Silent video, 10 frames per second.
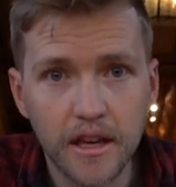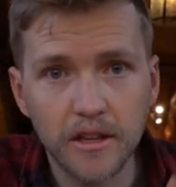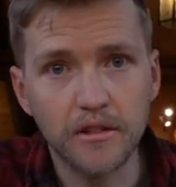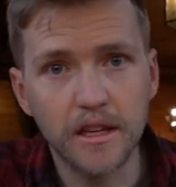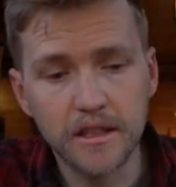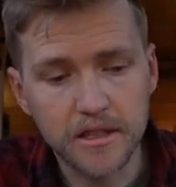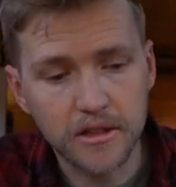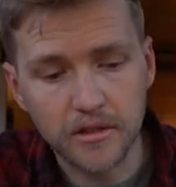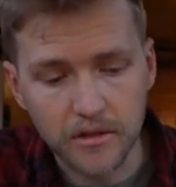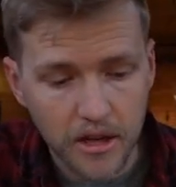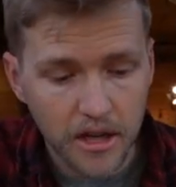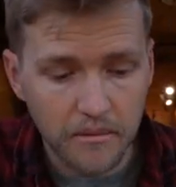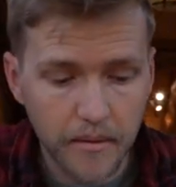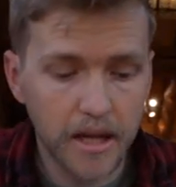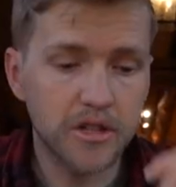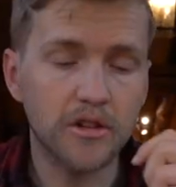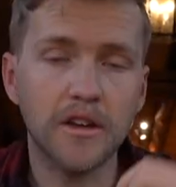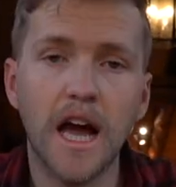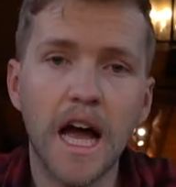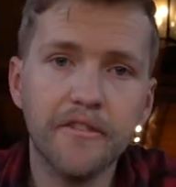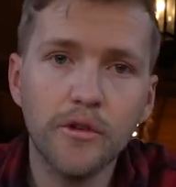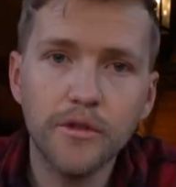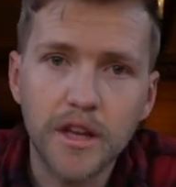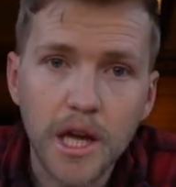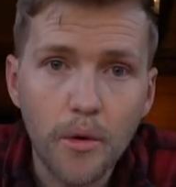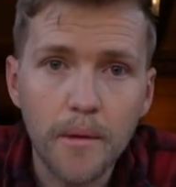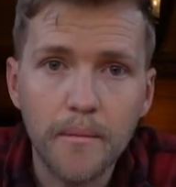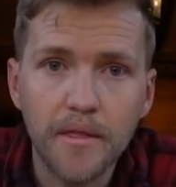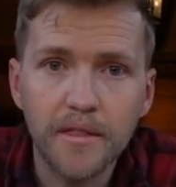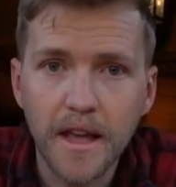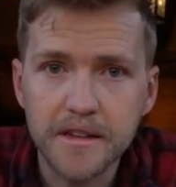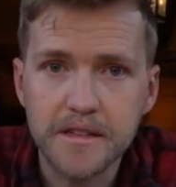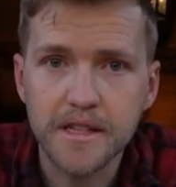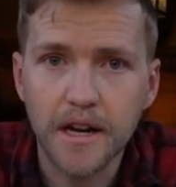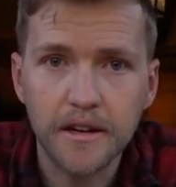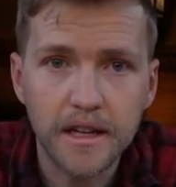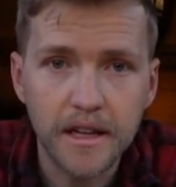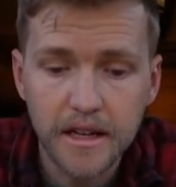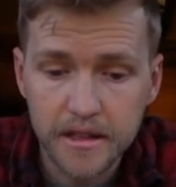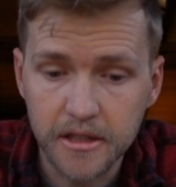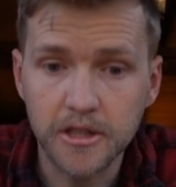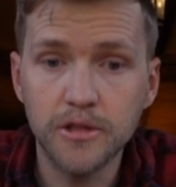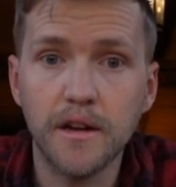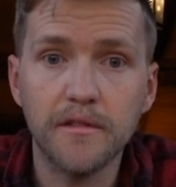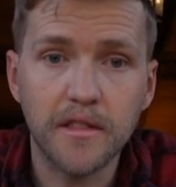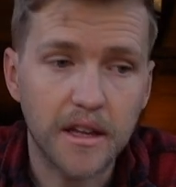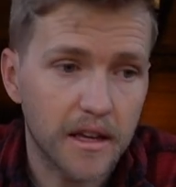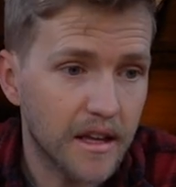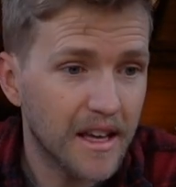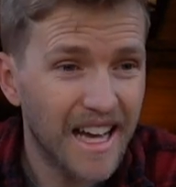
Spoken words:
You need to make sure you have all the equipment necessary to do everything.